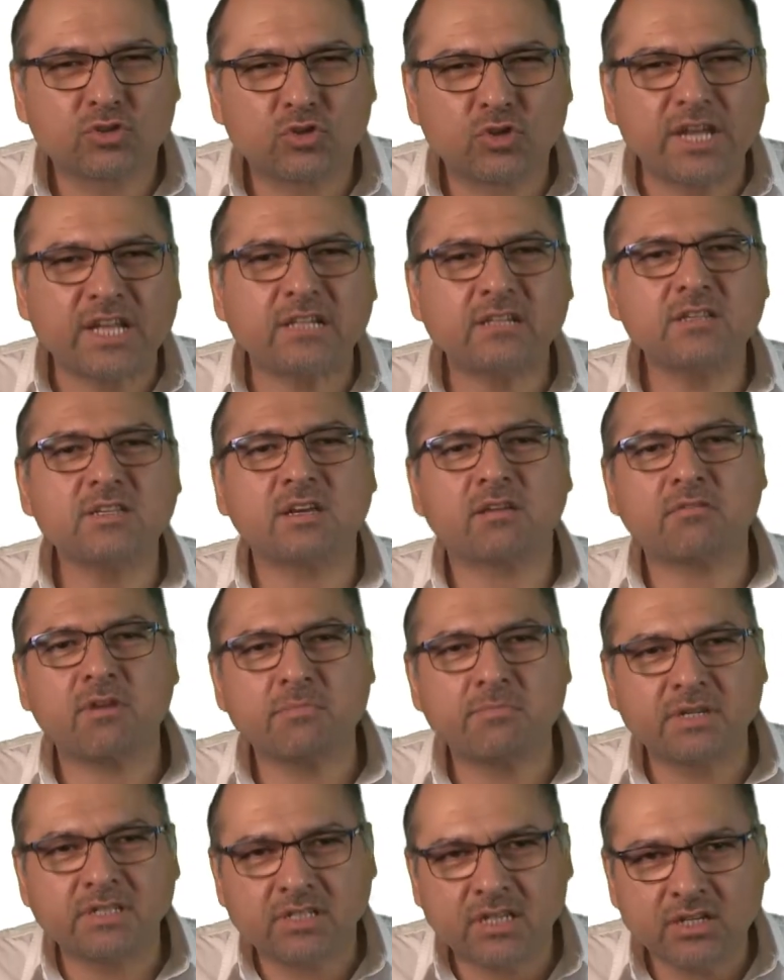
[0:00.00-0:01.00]
drills and
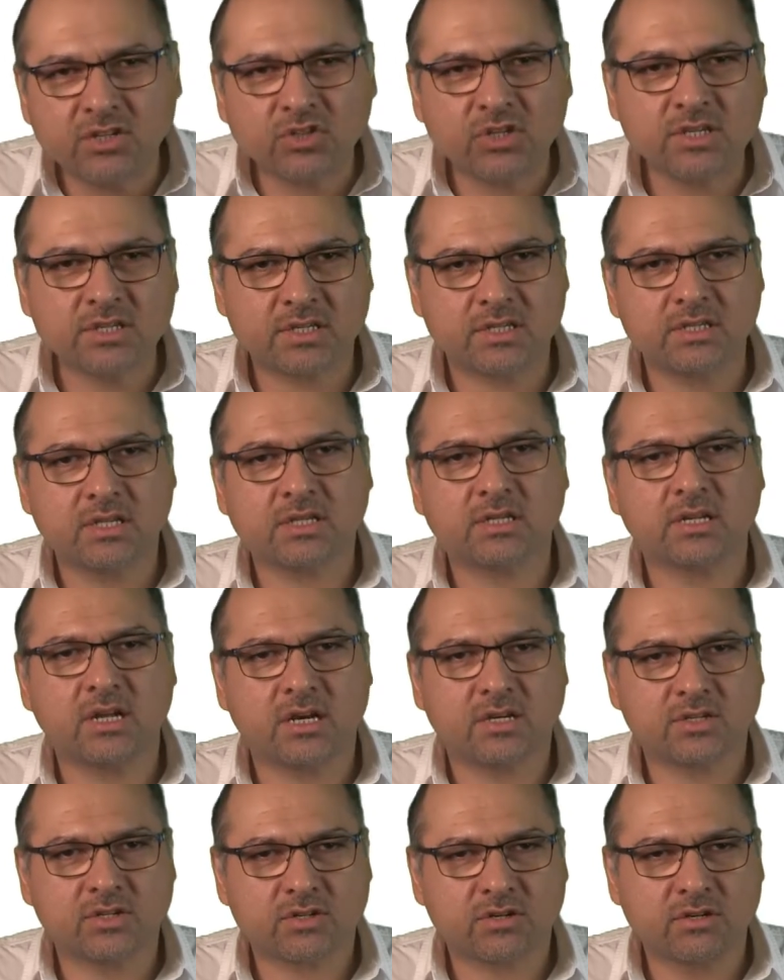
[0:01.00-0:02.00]
repetitions in the
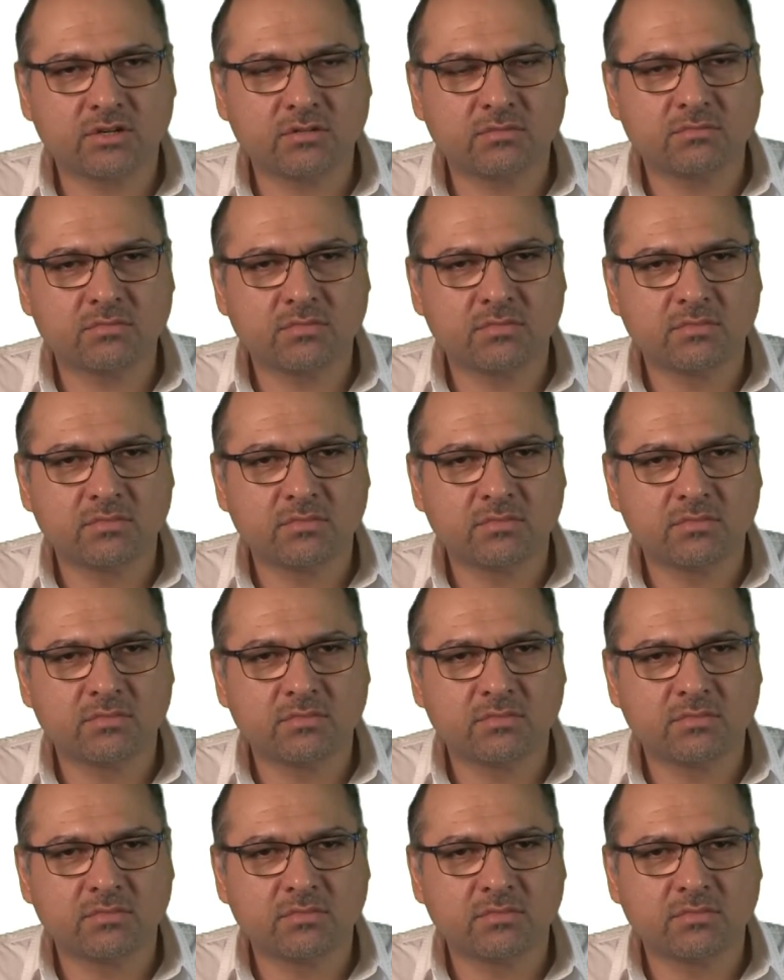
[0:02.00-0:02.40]
classroom.